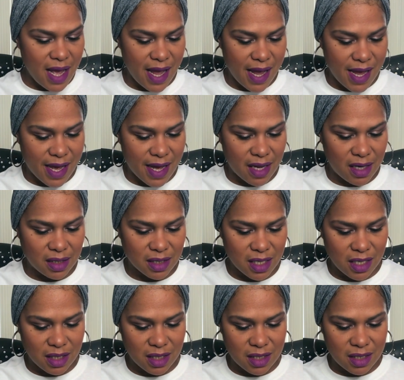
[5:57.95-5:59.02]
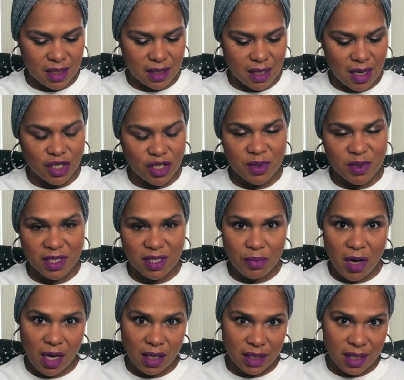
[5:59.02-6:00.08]
and it is one hundred
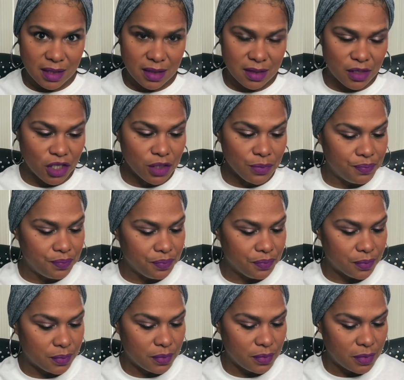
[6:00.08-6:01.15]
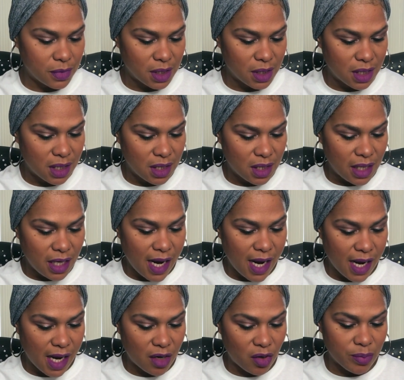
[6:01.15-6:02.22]
percent polyester,
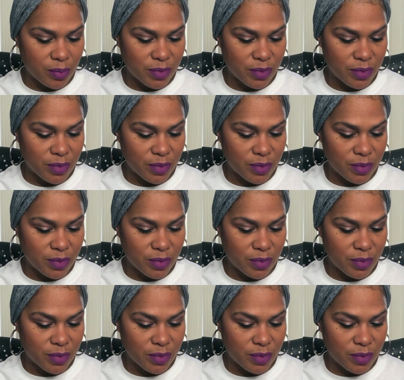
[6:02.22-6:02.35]
hand or